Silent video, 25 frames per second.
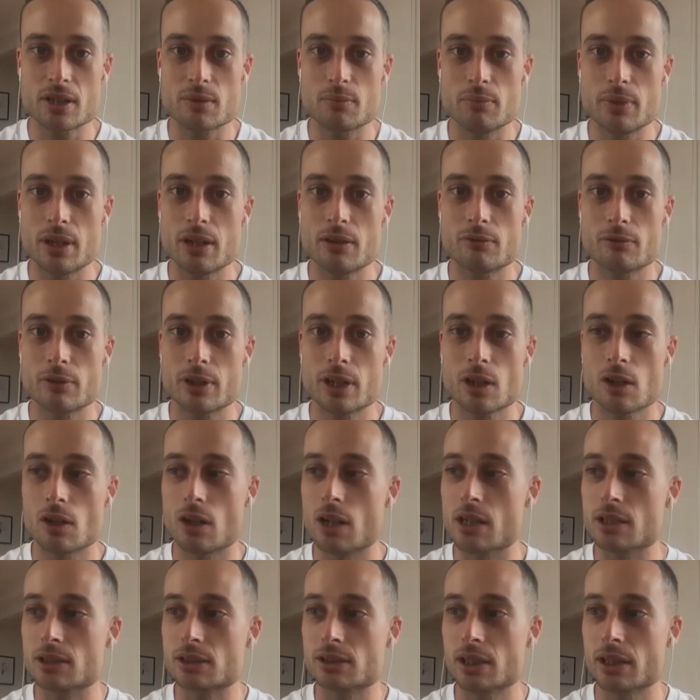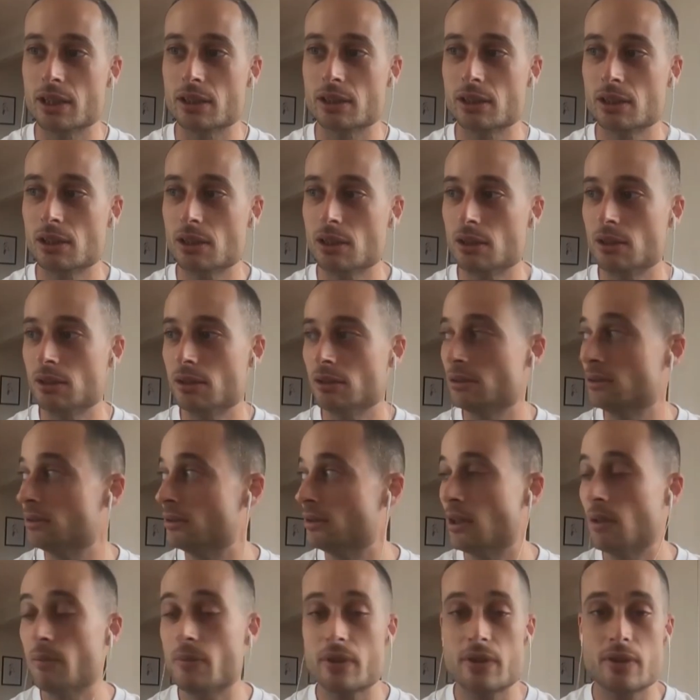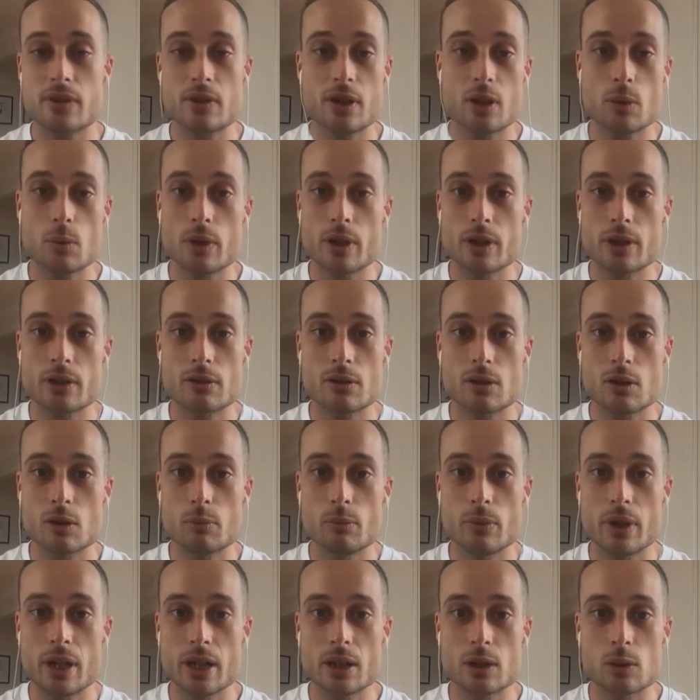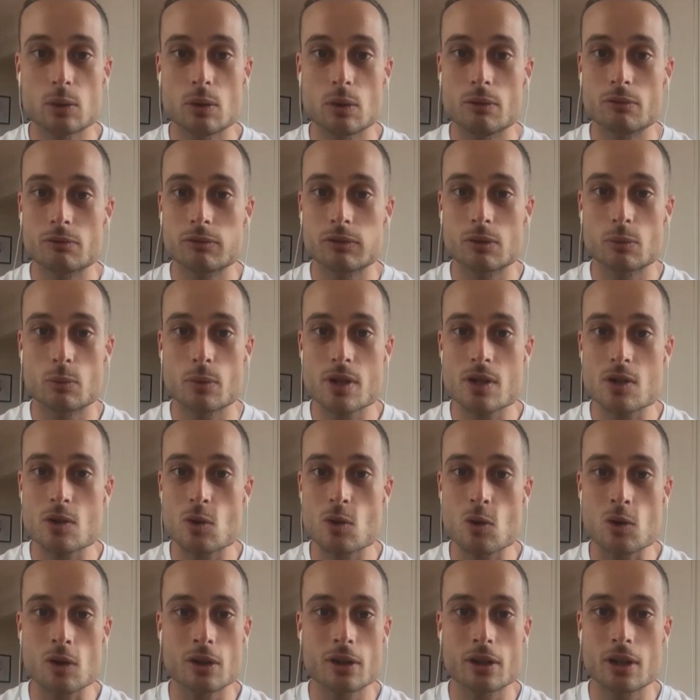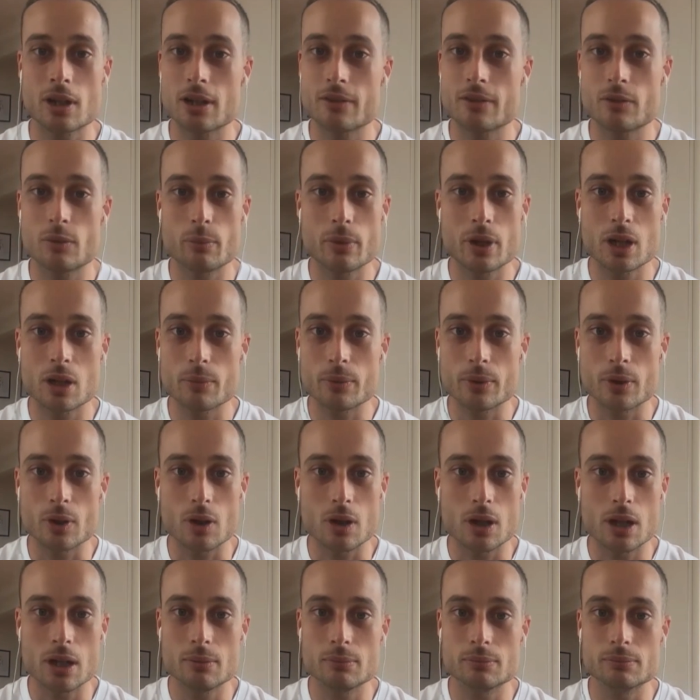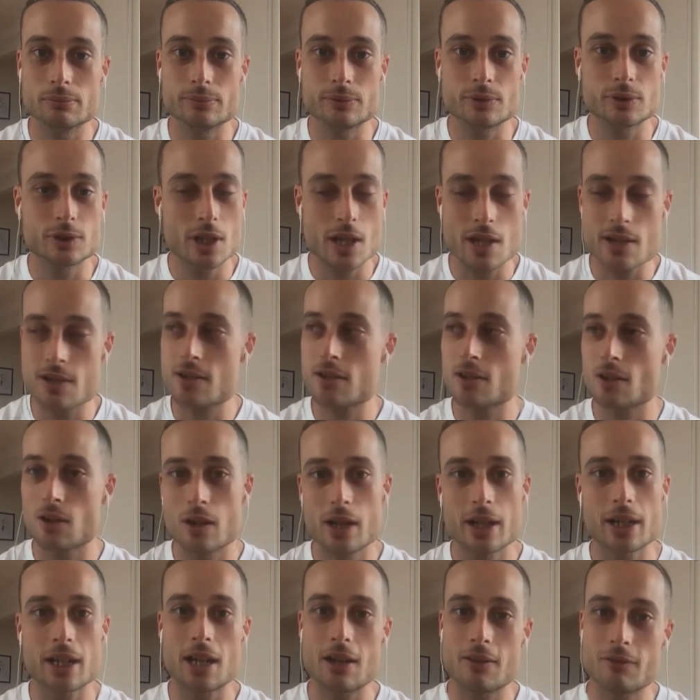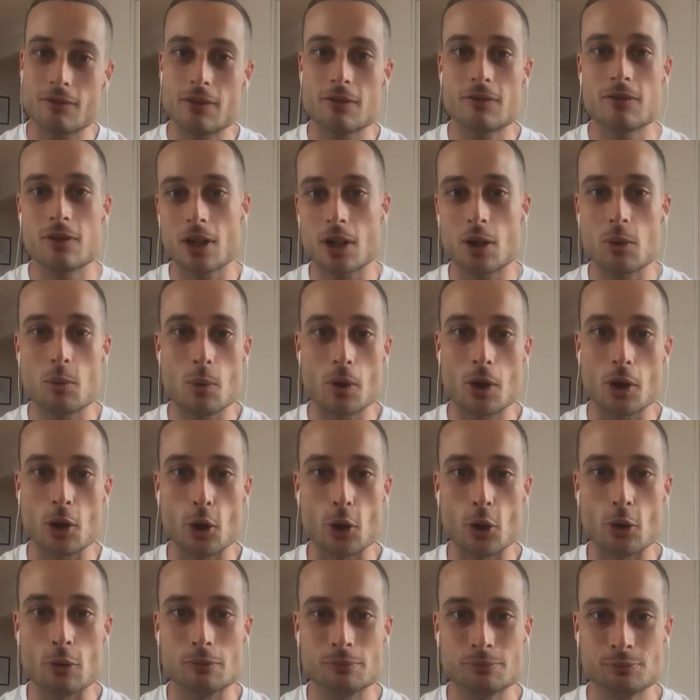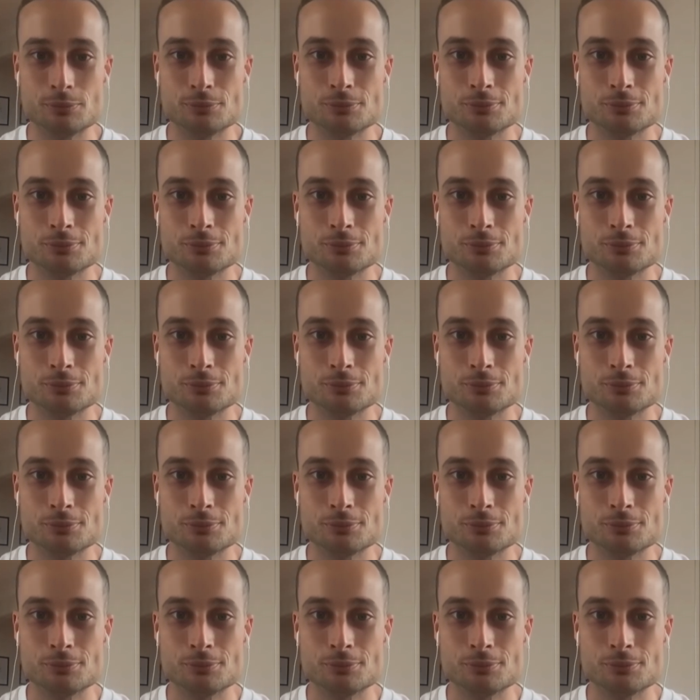makes men realise that I'm a 31-year-old male. I'm from West Auckland. I live in Melbourne. I'm just like every fucking one of you.